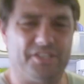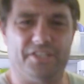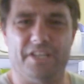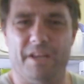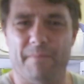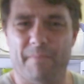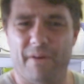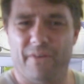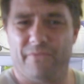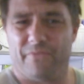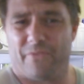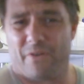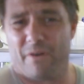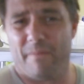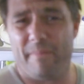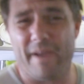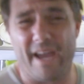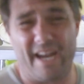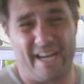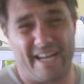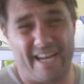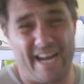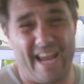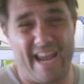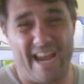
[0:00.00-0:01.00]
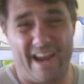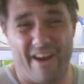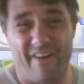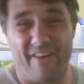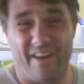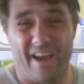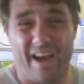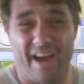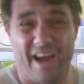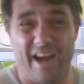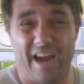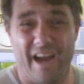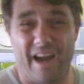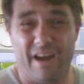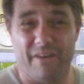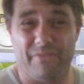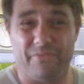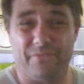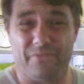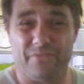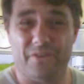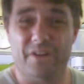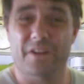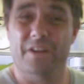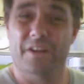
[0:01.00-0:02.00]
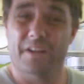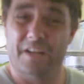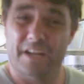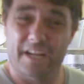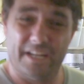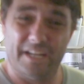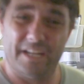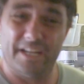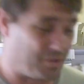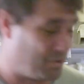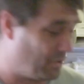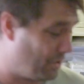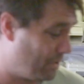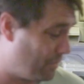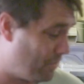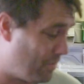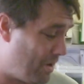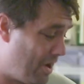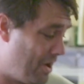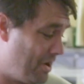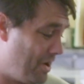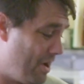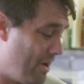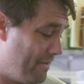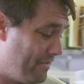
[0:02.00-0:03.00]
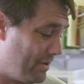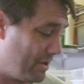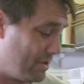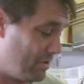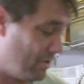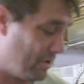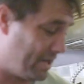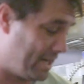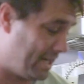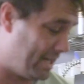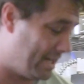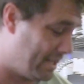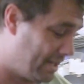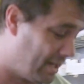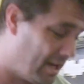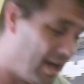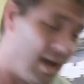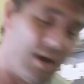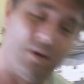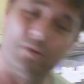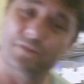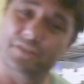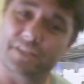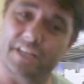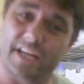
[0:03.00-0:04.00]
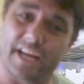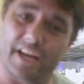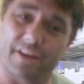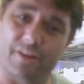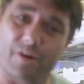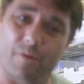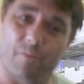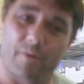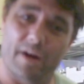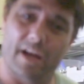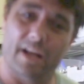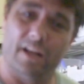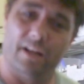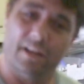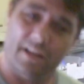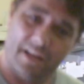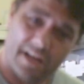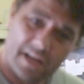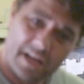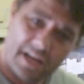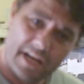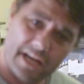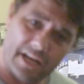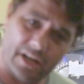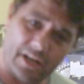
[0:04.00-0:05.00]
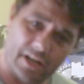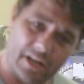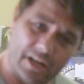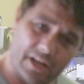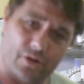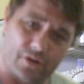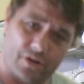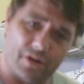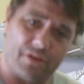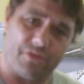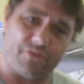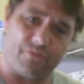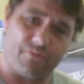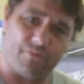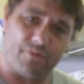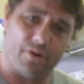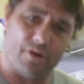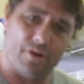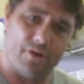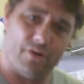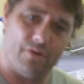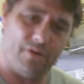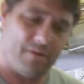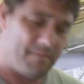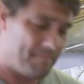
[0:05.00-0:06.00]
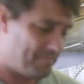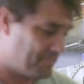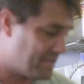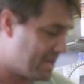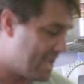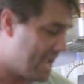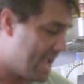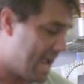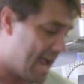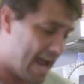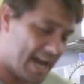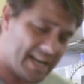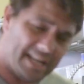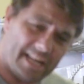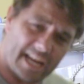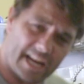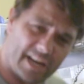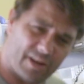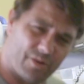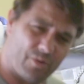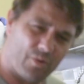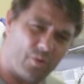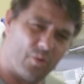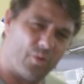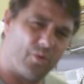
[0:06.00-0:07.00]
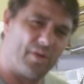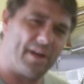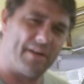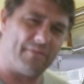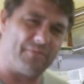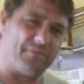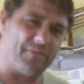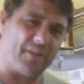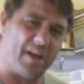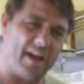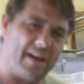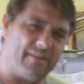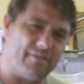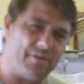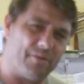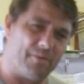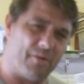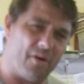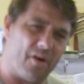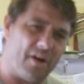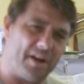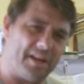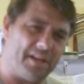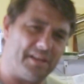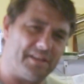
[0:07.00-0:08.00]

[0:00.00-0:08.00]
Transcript: simmer for about an hour and a half. It's cool, it won't overcook it, it'll hold together well, it'll cook it through and get all that flavour right